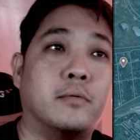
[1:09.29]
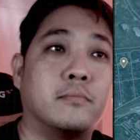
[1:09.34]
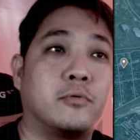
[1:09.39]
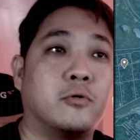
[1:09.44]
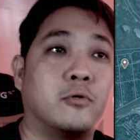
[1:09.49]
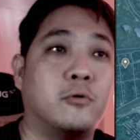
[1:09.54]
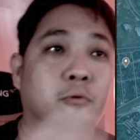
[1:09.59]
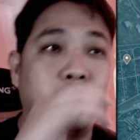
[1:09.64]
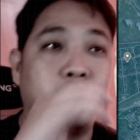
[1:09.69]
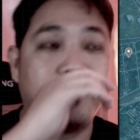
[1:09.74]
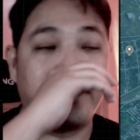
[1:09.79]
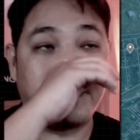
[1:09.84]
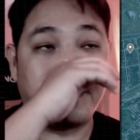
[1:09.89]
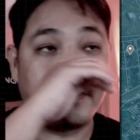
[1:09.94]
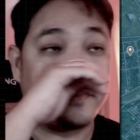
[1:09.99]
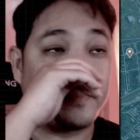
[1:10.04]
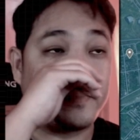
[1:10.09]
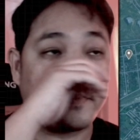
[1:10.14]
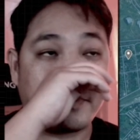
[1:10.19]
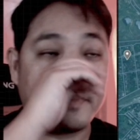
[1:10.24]
So
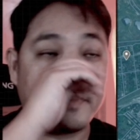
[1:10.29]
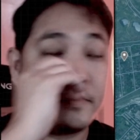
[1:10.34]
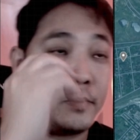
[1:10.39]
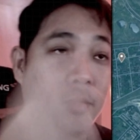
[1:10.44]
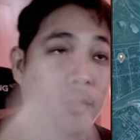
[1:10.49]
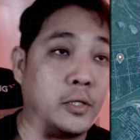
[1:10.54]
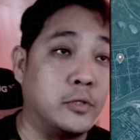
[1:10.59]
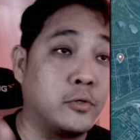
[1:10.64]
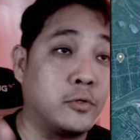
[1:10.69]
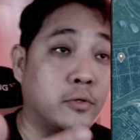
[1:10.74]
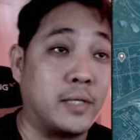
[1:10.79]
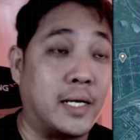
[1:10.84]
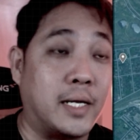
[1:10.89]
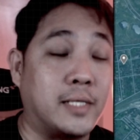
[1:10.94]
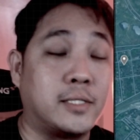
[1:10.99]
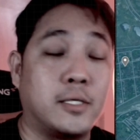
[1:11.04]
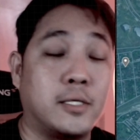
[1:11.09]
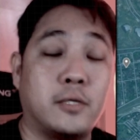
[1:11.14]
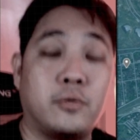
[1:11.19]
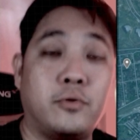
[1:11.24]
that is
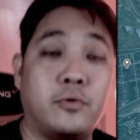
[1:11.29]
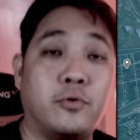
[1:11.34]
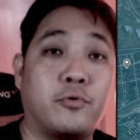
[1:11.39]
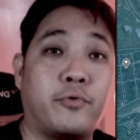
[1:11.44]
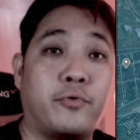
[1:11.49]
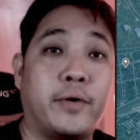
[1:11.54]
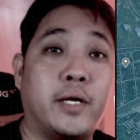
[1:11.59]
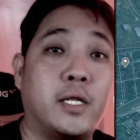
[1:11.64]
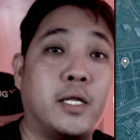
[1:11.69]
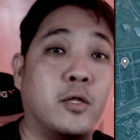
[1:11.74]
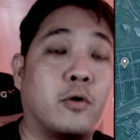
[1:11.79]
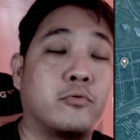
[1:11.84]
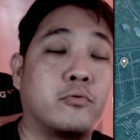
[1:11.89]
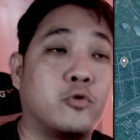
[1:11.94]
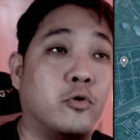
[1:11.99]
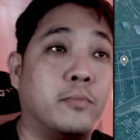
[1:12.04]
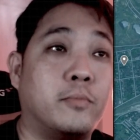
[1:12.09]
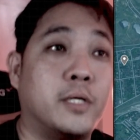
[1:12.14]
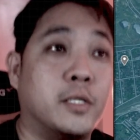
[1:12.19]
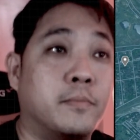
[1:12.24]
the Ukrainian
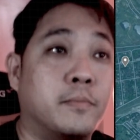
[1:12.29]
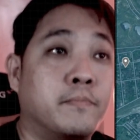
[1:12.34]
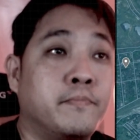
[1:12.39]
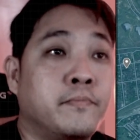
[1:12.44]
October.